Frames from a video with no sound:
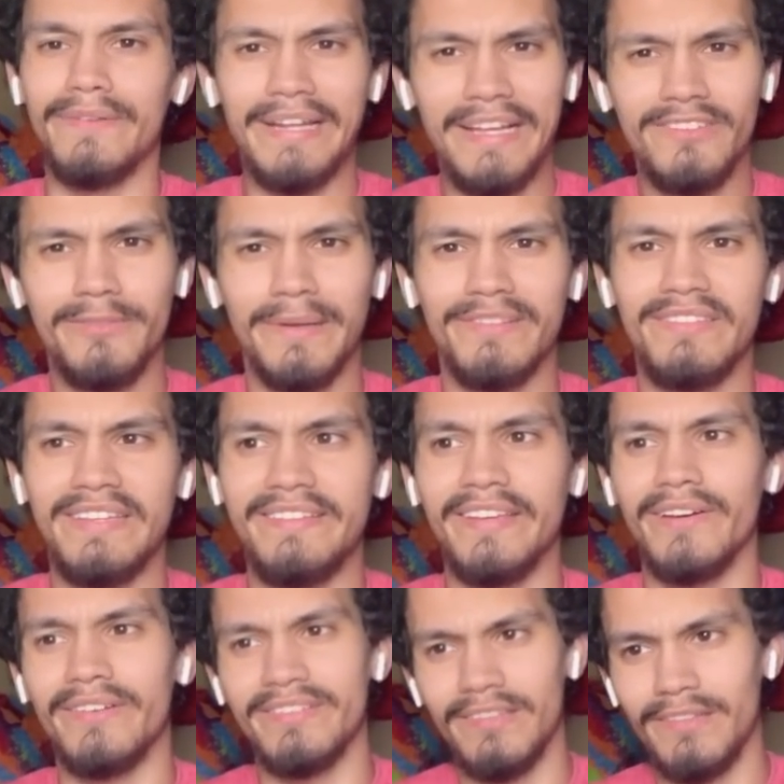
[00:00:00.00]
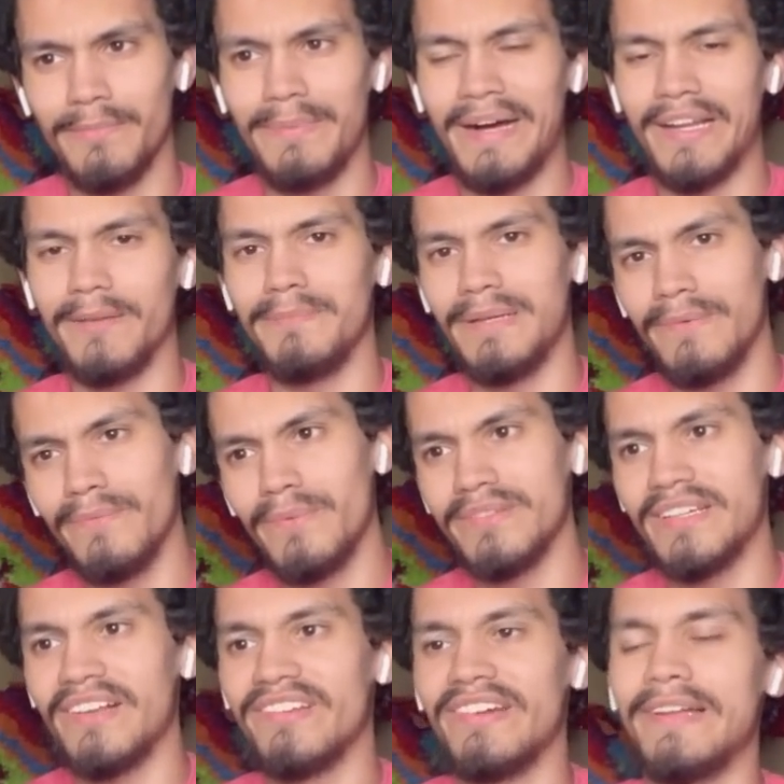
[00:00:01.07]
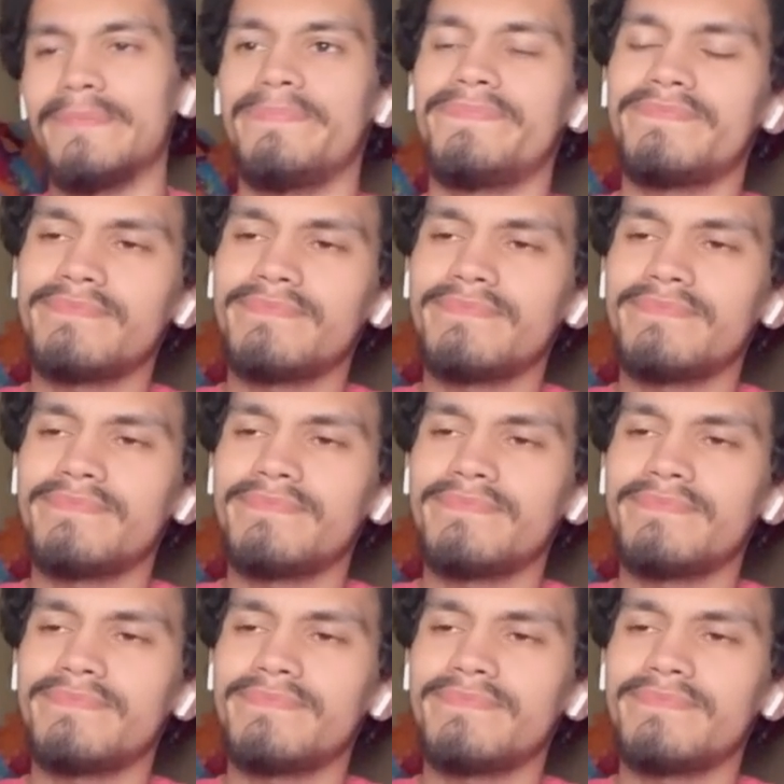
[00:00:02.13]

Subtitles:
Not too much detail because it's a bottom, but we'll touch on.